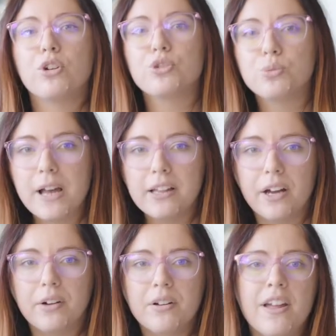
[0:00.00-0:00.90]
or
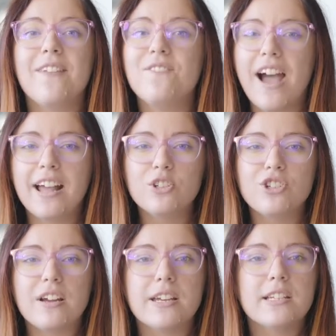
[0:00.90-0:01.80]
Trello, and file
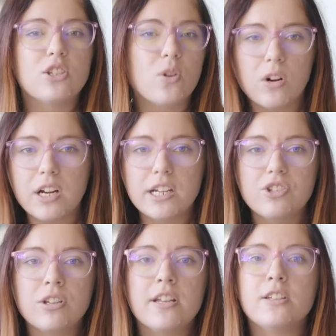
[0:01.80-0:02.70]
sharing,
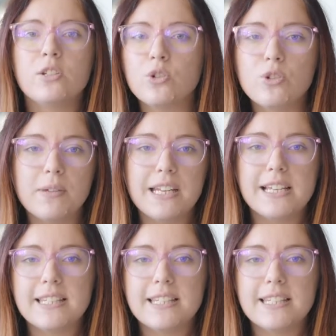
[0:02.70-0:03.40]
storage, social media